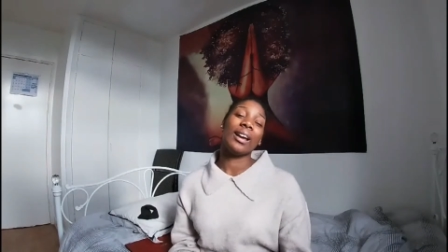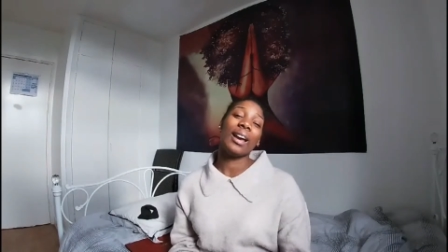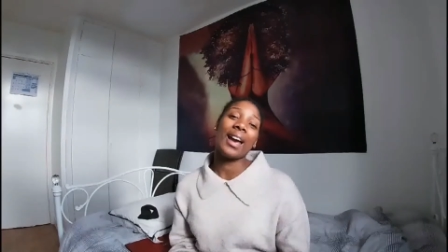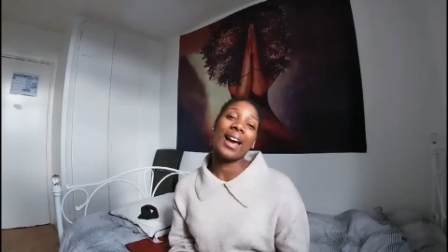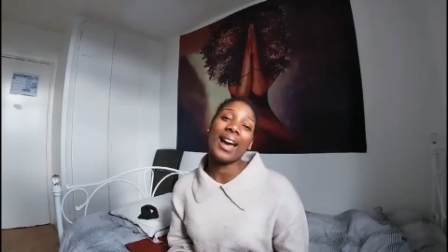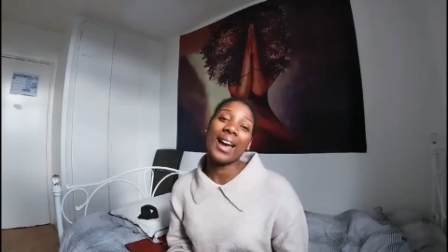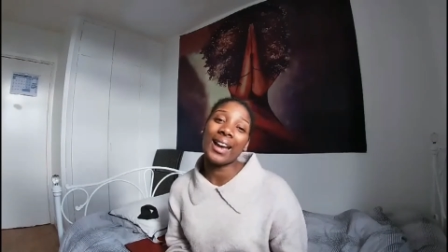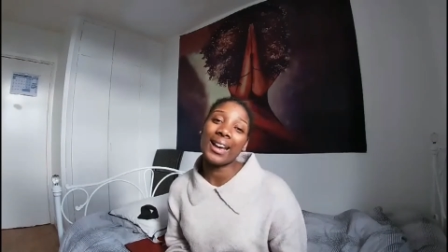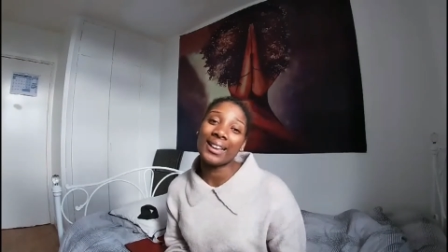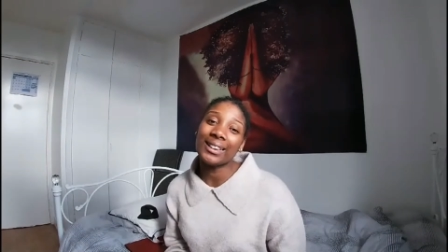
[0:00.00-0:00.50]

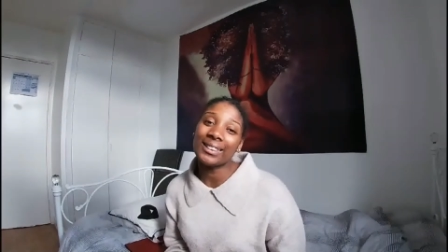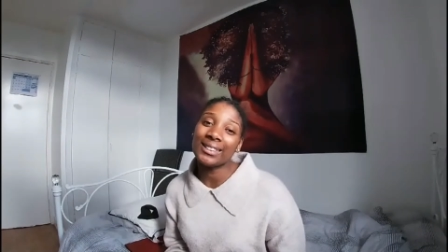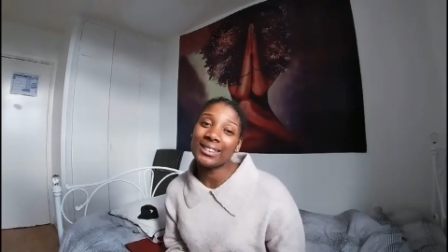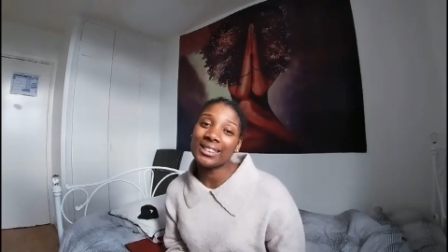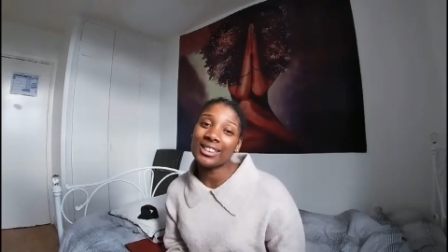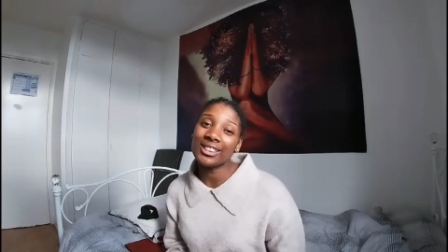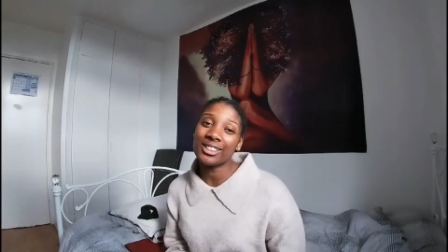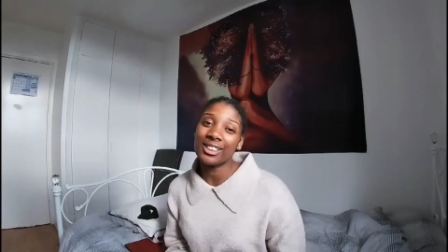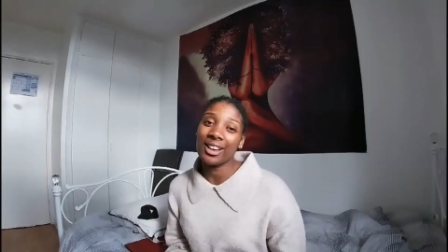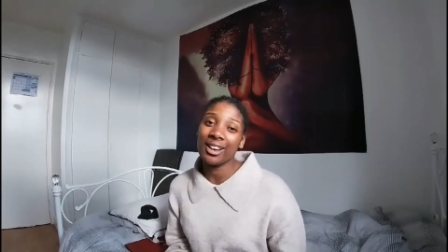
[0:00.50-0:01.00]
and
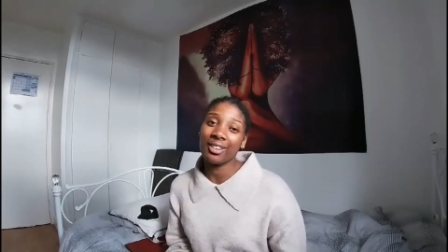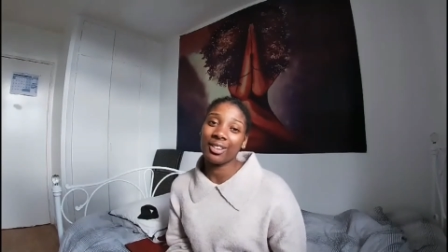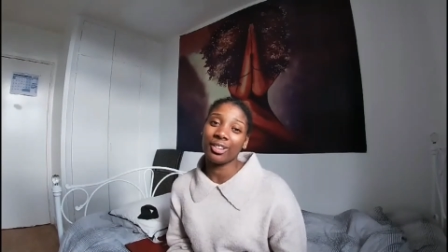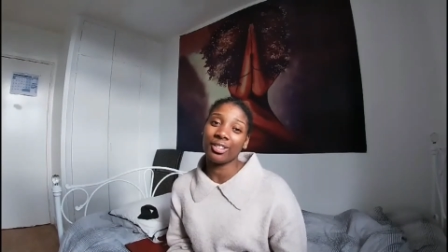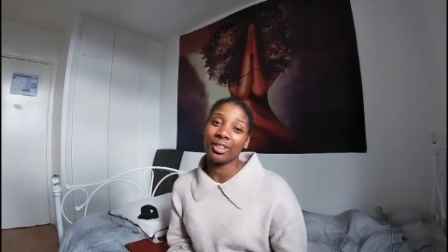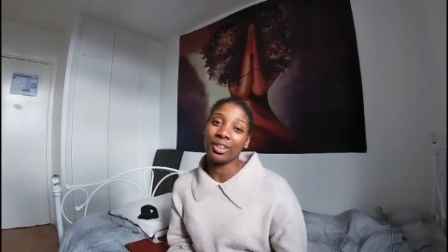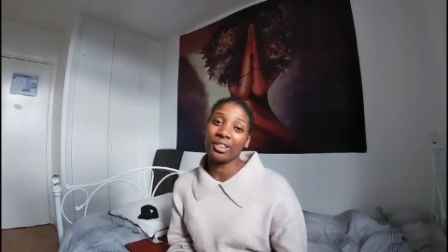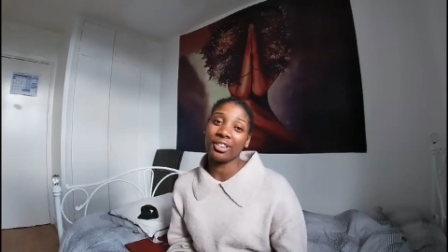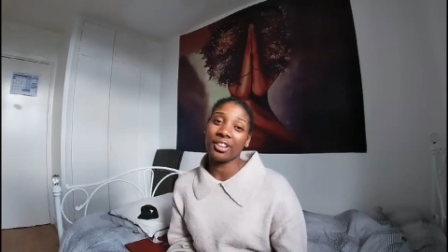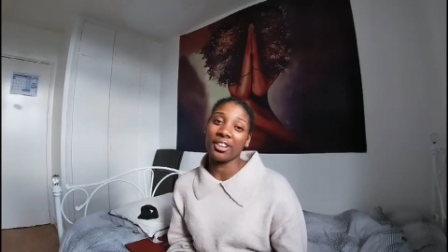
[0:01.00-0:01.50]
turn on
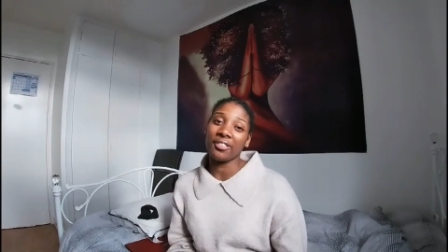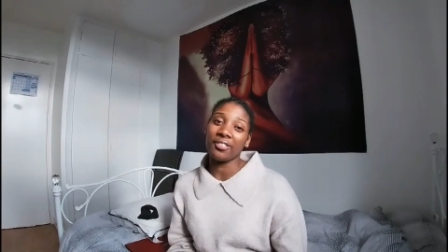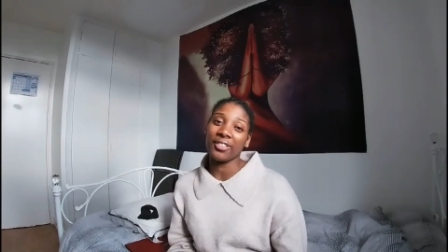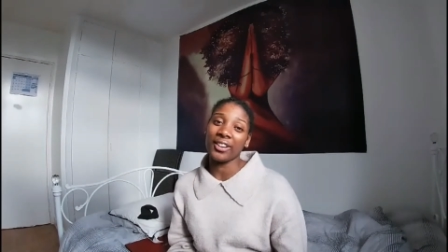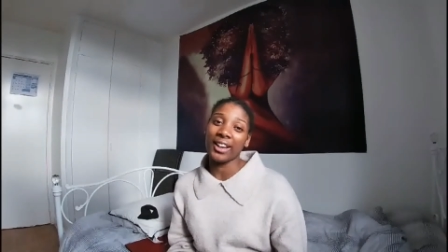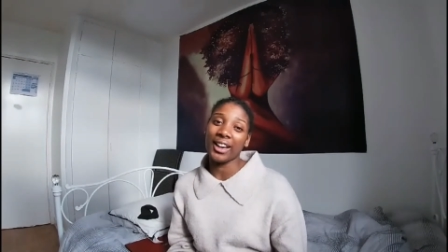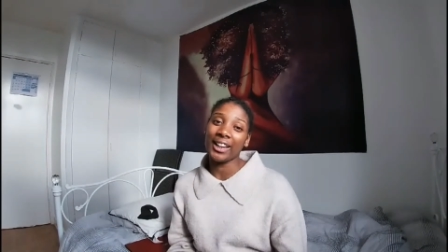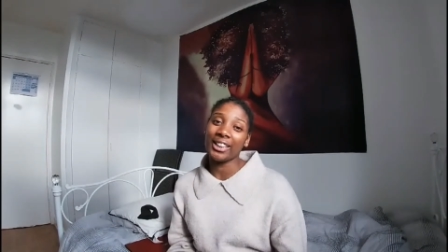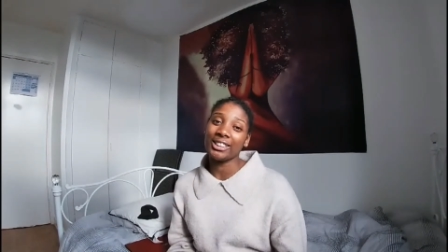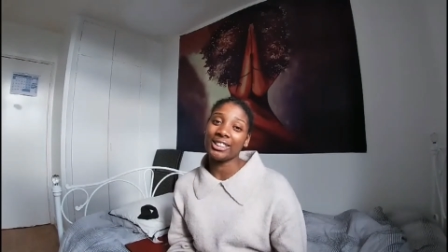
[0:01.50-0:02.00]
your
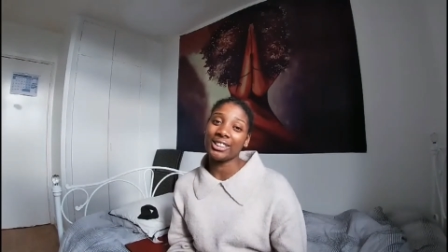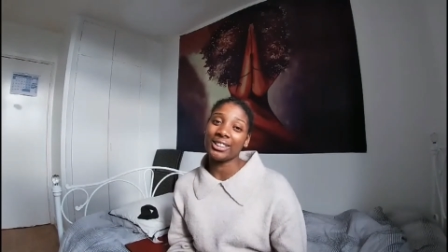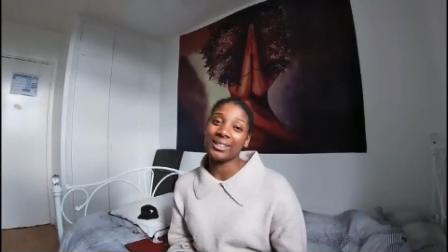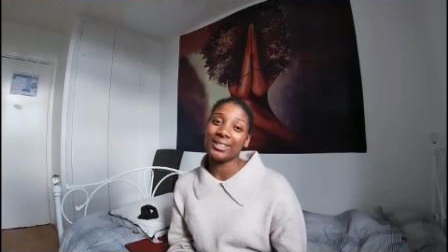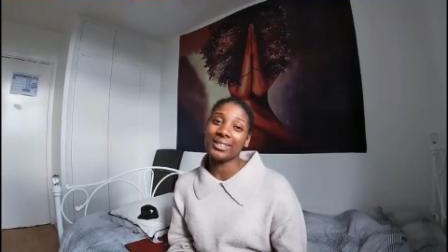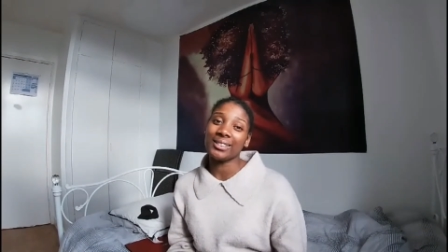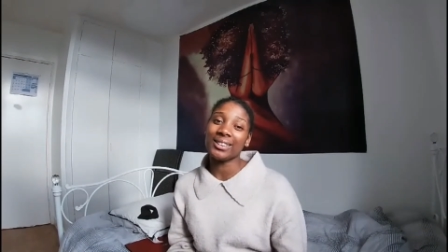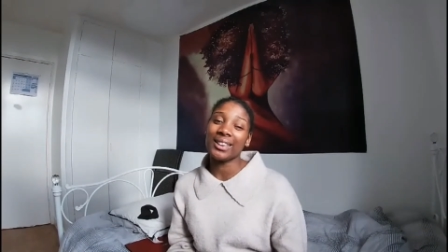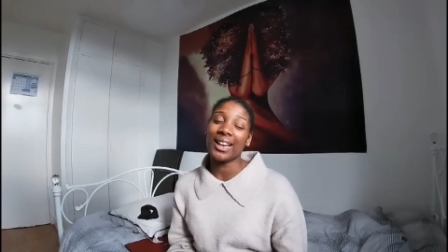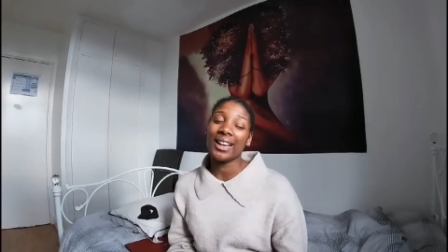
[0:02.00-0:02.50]
notifications,